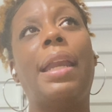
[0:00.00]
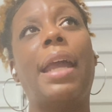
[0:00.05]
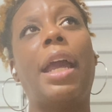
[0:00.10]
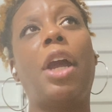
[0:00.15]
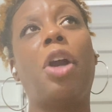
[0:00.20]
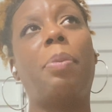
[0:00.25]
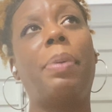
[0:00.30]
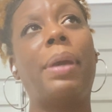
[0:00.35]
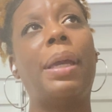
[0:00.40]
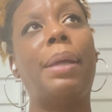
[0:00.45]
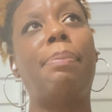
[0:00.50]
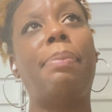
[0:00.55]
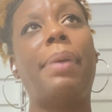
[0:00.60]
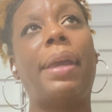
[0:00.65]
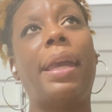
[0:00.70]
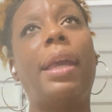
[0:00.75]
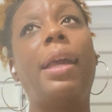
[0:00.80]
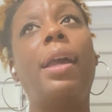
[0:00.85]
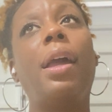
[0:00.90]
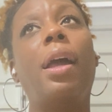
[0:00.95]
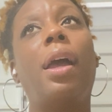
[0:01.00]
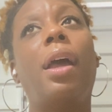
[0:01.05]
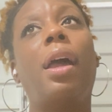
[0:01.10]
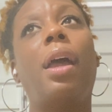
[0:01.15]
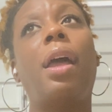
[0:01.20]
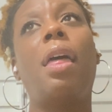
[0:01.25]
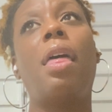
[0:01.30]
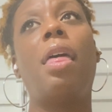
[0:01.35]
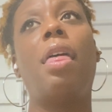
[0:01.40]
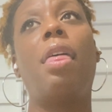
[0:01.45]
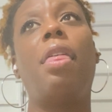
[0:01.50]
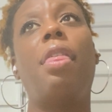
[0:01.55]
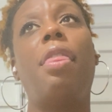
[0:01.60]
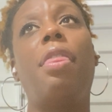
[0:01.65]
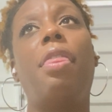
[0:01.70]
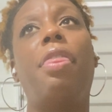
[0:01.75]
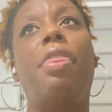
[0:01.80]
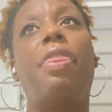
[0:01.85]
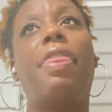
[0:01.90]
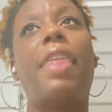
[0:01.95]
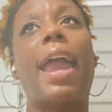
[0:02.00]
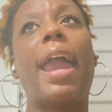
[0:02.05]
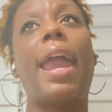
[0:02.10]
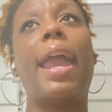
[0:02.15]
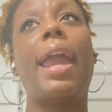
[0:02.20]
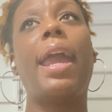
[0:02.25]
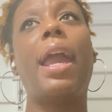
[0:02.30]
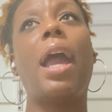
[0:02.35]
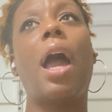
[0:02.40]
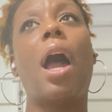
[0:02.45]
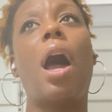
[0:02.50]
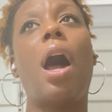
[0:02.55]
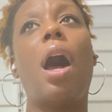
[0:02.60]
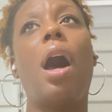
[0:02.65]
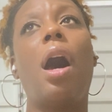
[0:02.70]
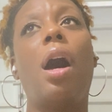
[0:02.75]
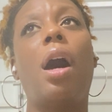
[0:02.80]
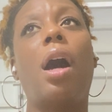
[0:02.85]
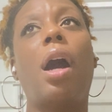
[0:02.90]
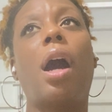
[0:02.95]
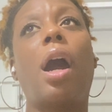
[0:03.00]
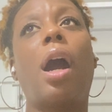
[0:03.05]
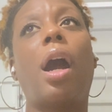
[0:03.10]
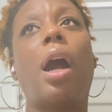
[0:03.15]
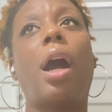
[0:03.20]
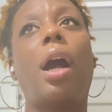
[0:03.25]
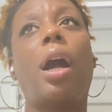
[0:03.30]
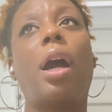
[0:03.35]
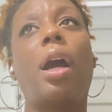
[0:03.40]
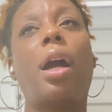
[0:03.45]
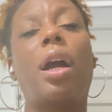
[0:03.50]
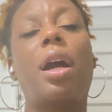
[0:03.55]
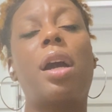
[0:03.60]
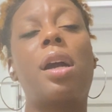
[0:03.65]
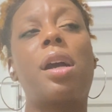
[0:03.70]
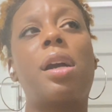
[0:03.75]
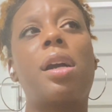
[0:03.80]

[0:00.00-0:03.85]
Airbnb, they are